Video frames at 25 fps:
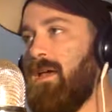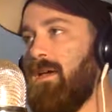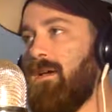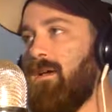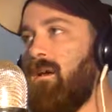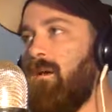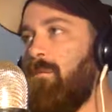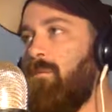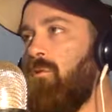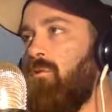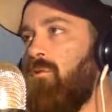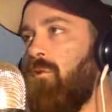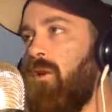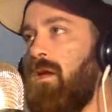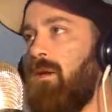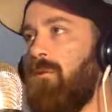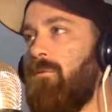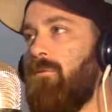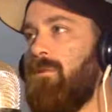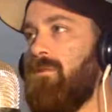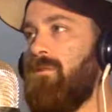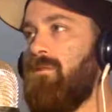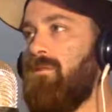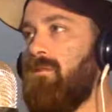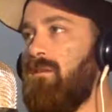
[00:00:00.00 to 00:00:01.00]
come away
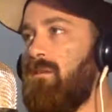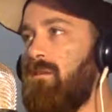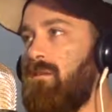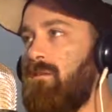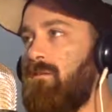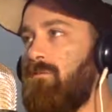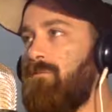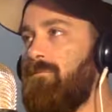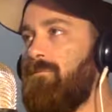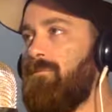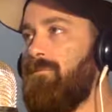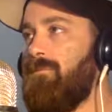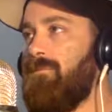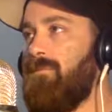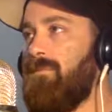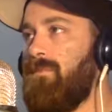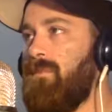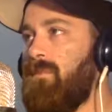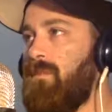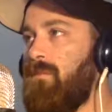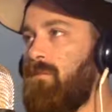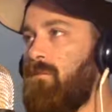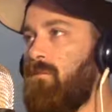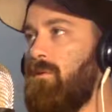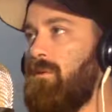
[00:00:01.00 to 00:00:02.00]
with the
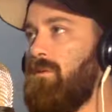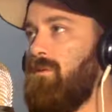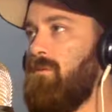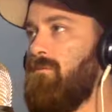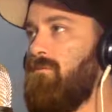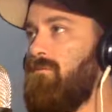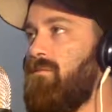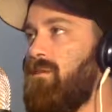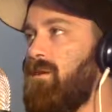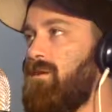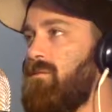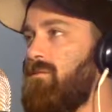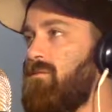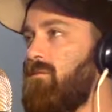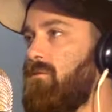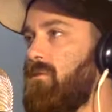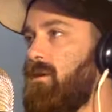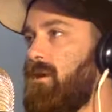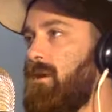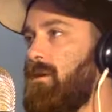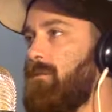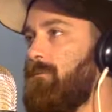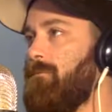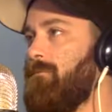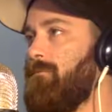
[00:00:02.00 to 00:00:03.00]

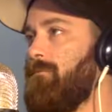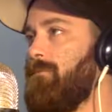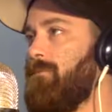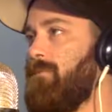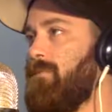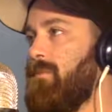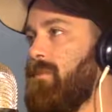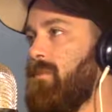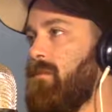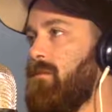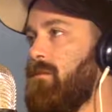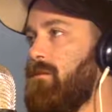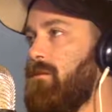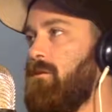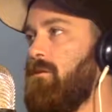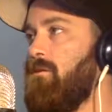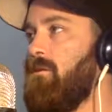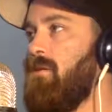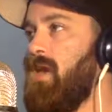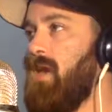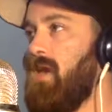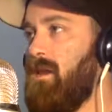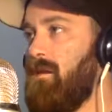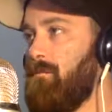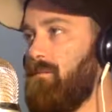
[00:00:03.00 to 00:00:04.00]
victory
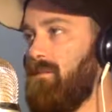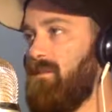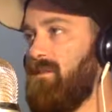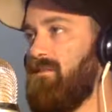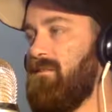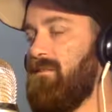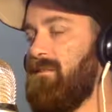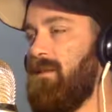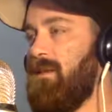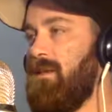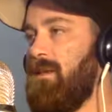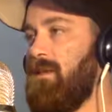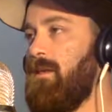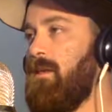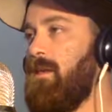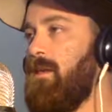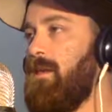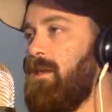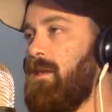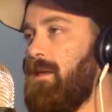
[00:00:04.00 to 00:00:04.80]
unanimously.